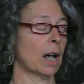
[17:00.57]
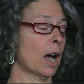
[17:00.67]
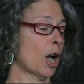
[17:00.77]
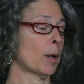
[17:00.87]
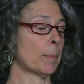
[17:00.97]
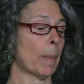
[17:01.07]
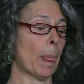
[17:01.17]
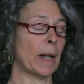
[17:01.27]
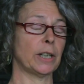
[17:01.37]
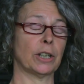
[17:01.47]
um,
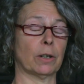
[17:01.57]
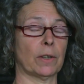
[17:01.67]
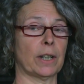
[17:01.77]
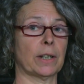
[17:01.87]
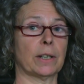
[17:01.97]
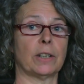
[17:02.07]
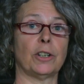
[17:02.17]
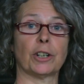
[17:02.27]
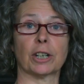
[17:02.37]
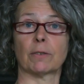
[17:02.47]
you know, the
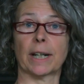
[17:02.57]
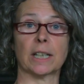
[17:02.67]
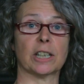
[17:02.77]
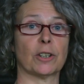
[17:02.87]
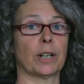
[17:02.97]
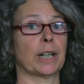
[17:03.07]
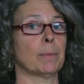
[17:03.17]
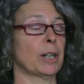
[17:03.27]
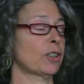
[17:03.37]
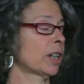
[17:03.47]
Nuclear Regulatory
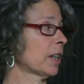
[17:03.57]
Commission